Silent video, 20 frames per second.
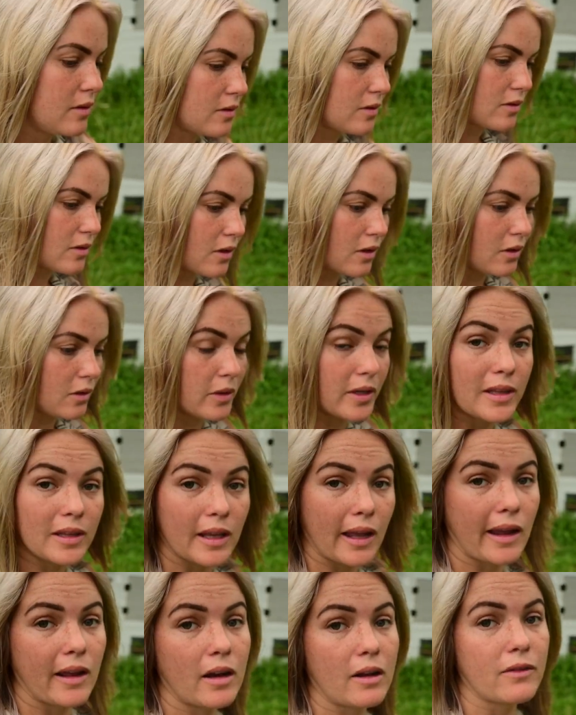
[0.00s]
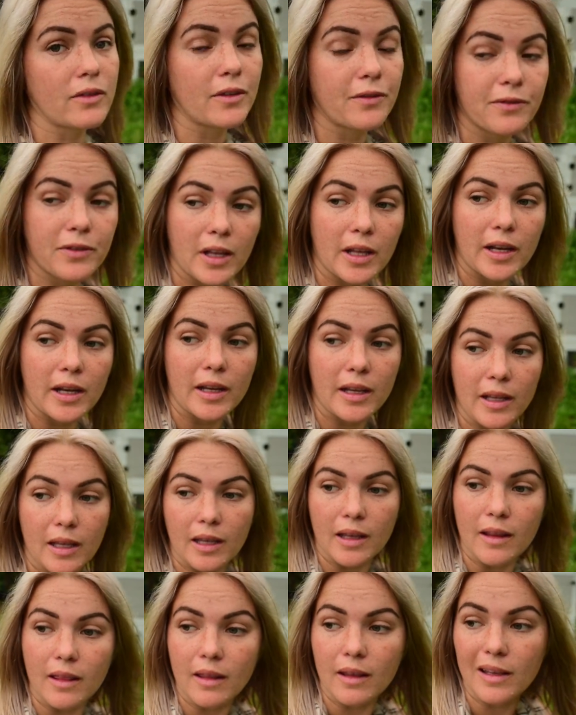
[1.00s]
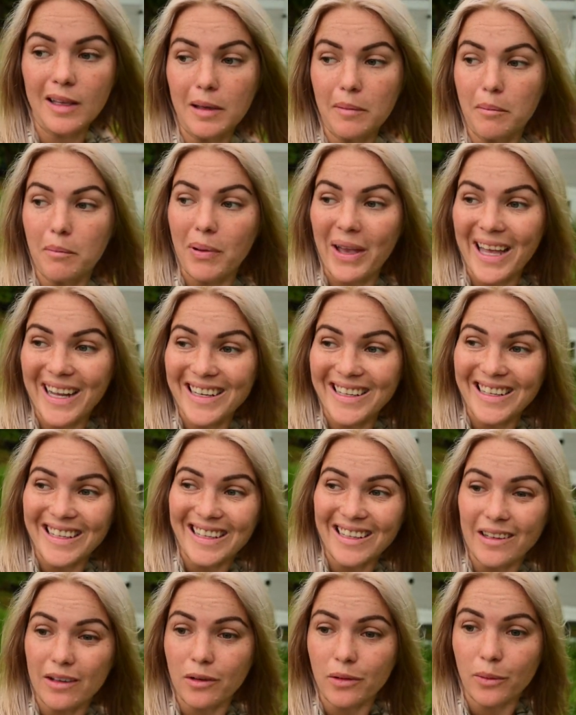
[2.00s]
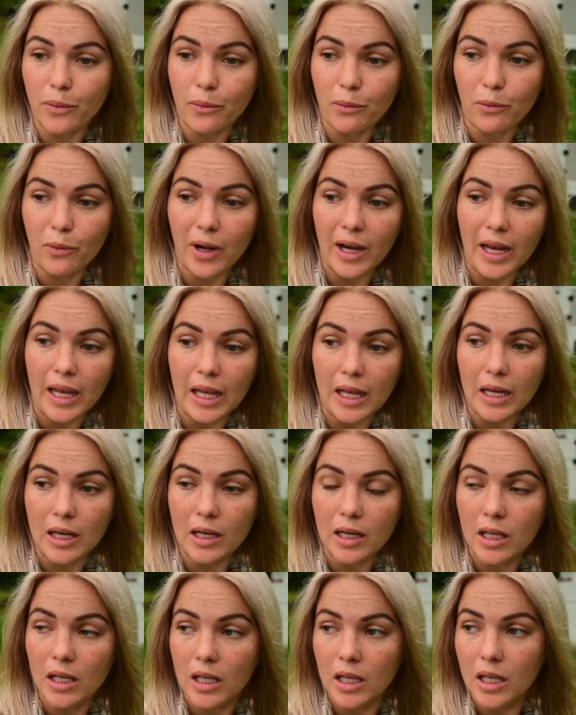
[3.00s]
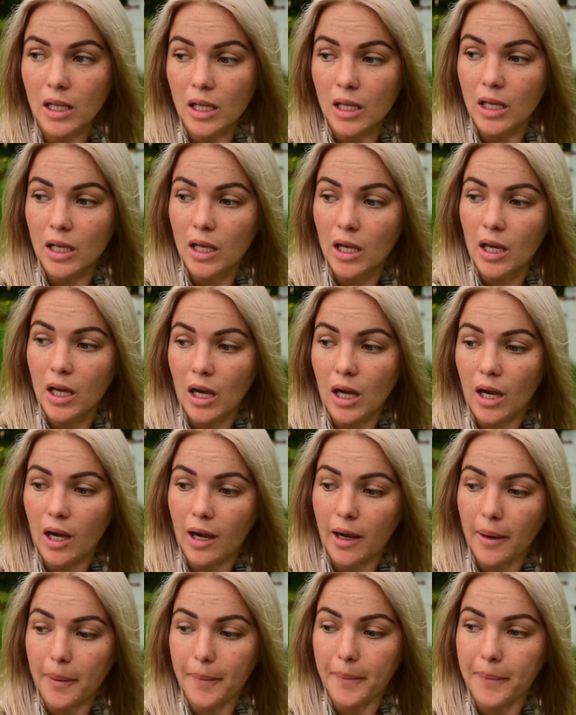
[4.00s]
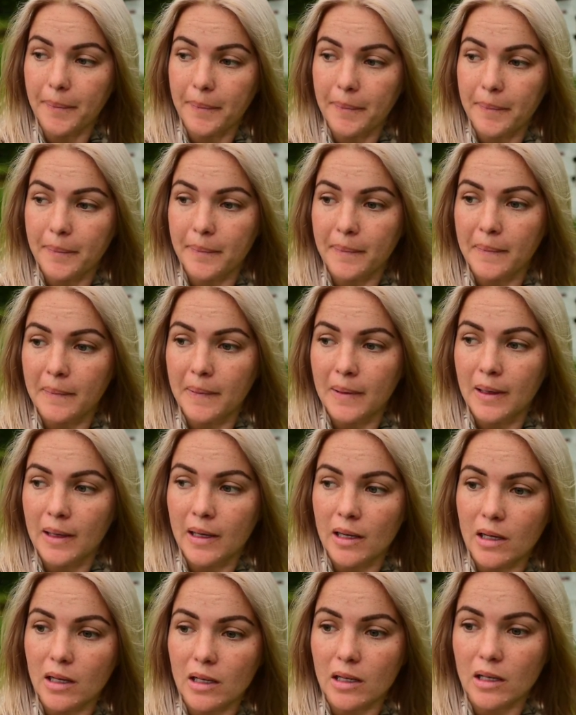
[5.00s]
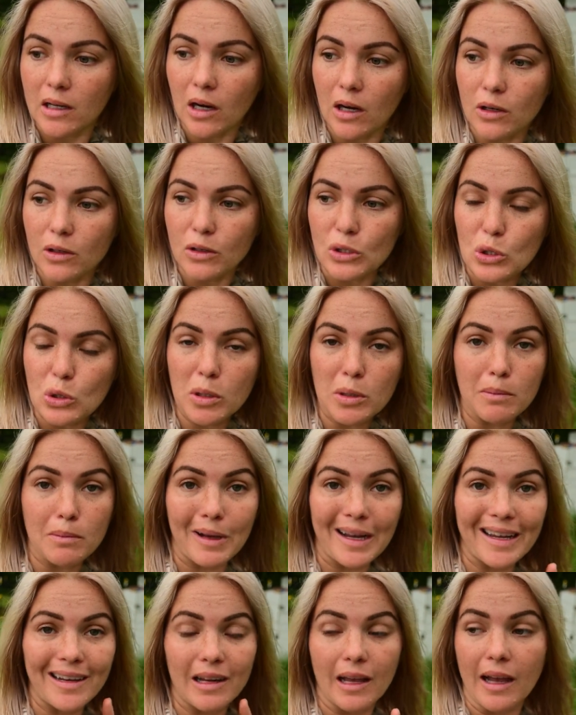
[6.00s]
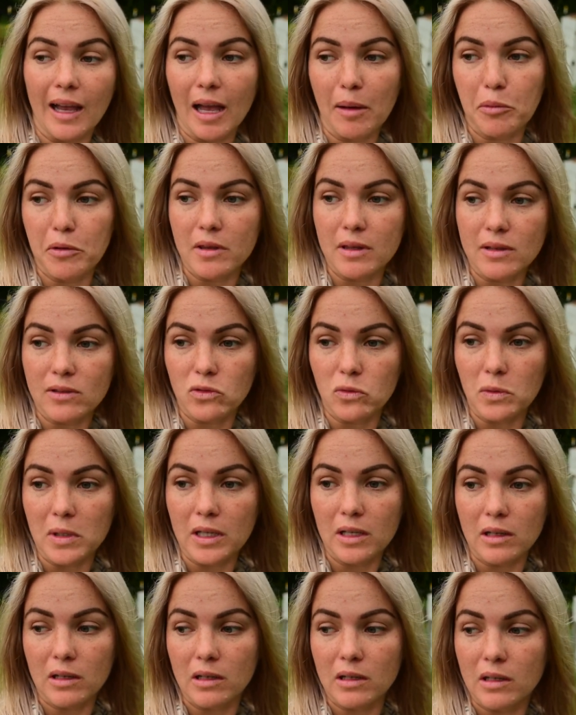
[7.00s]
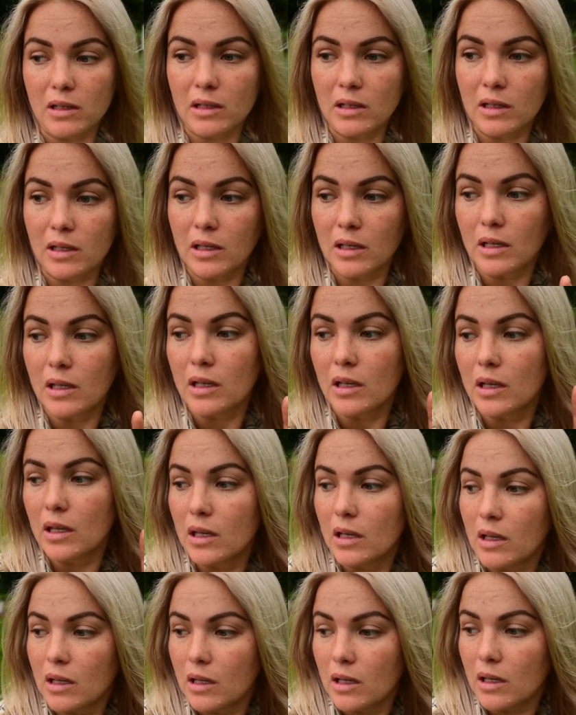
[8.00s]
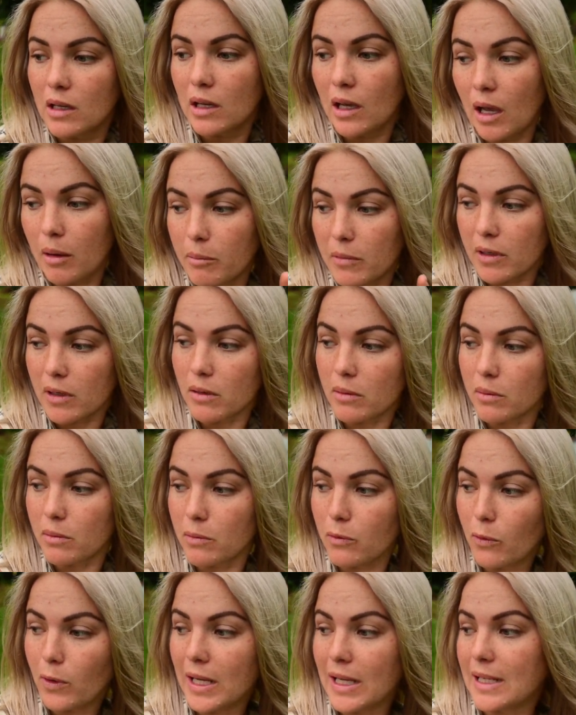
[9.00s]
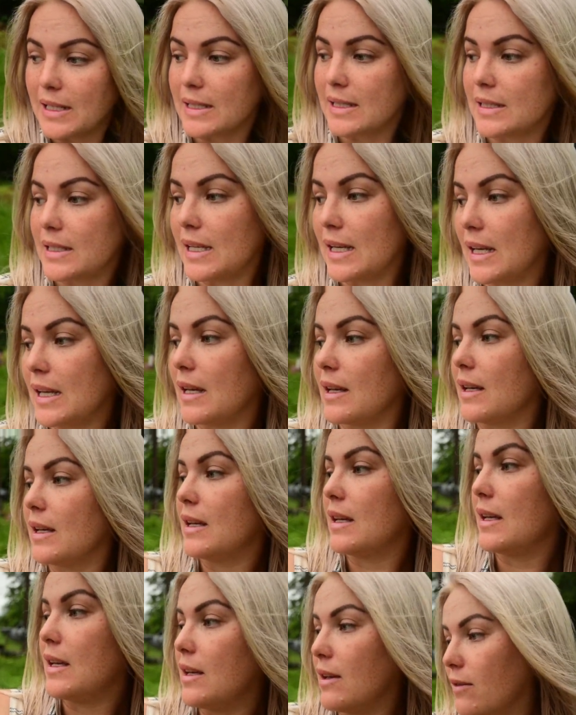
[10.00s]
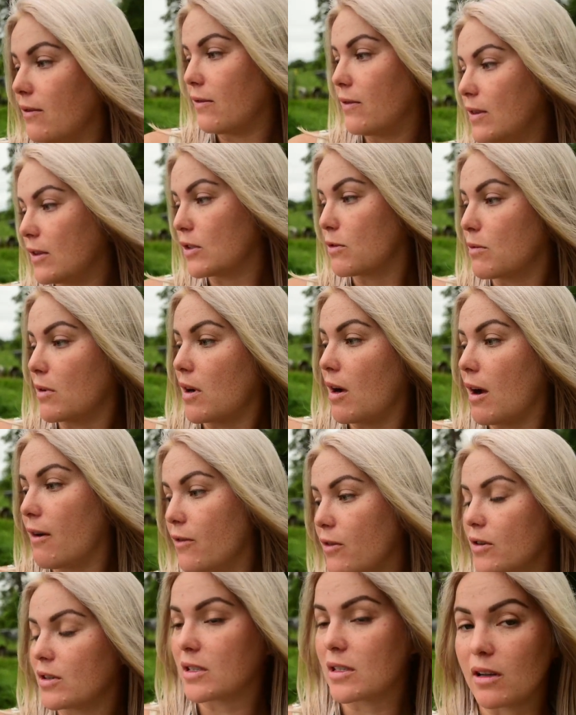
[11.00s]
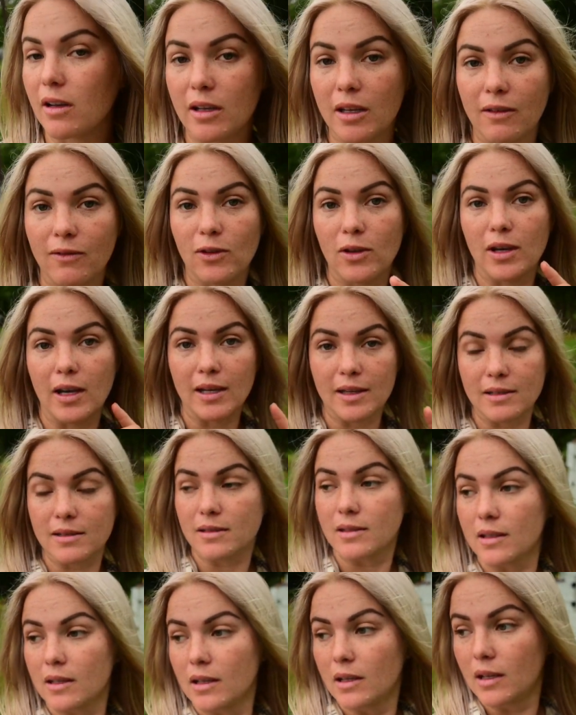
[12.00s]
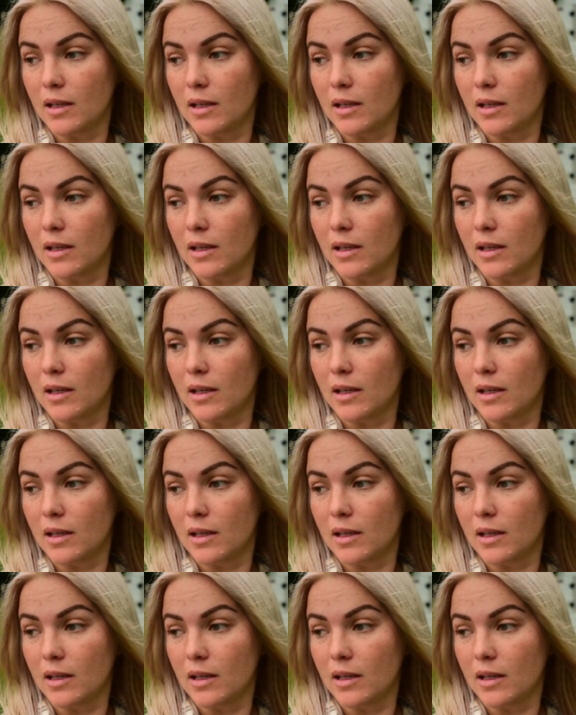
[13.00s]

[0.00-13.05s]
So in light of the flooding and the impending rain, um, garden tour might not happen this week. I'm gonna wait and see if this recovers and I'll give you guys